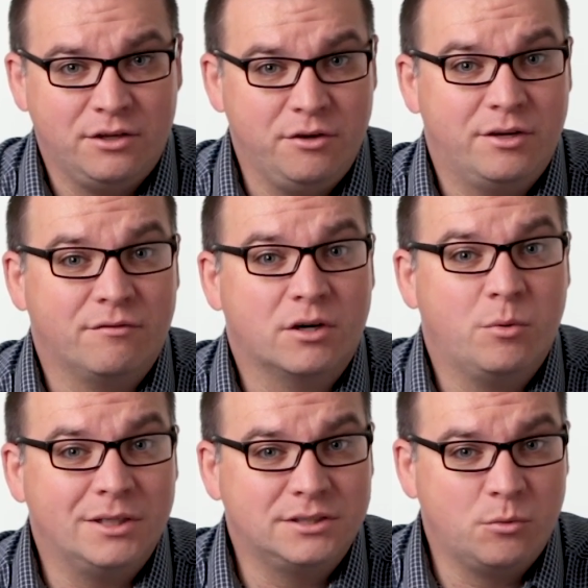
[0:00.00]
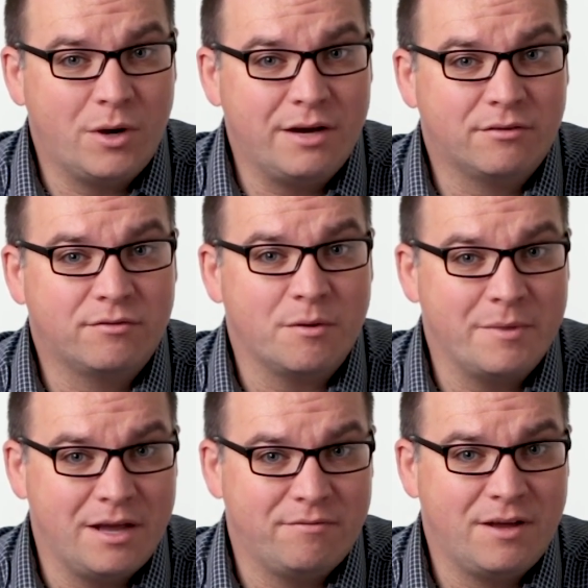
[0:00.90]
You can request a waiver from
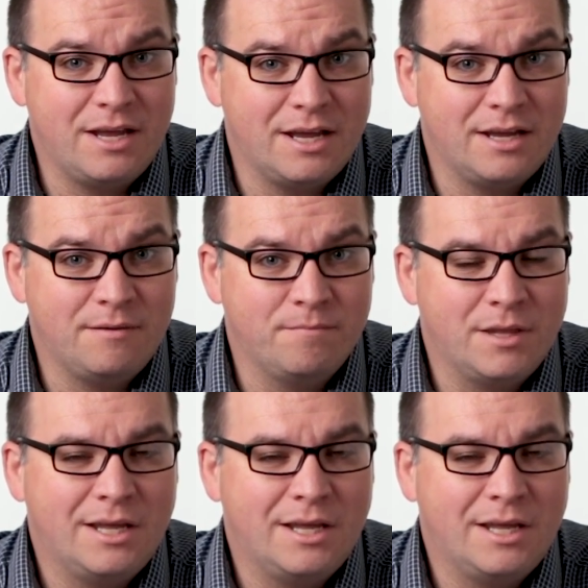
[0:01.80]
the FAA